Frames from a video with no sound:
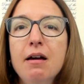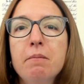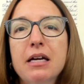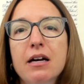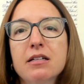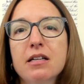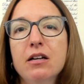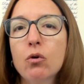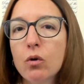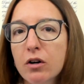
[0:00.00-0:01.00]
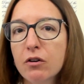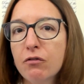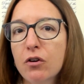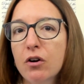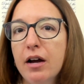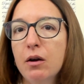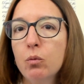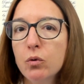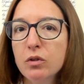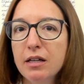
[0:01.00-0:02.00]
because in order for a
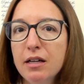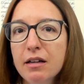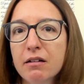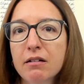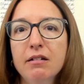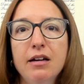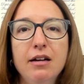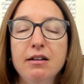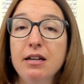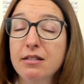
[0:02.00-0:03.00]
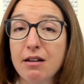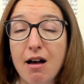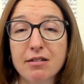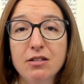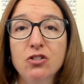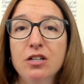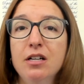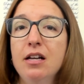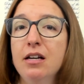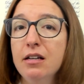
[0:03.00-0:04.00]
wound to heal, it needs
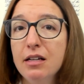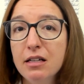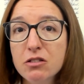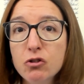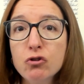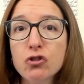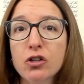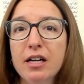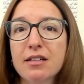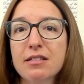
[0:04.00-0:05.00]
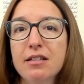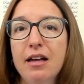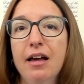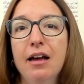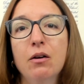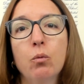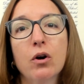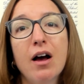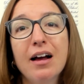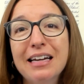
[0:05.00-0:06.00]
oxygen and it needs nutrients, and we're
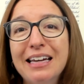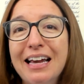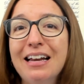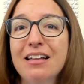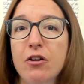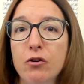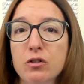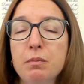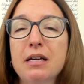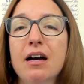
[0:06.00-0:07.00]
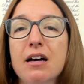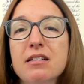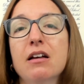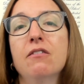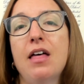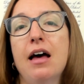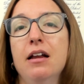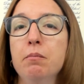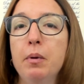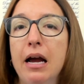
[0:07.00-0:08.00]
not getting those because of that
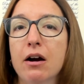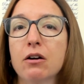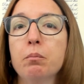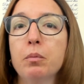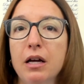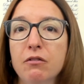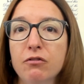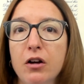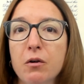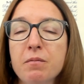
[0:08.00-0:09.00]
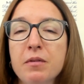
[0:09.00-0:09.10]
impaired blood flow.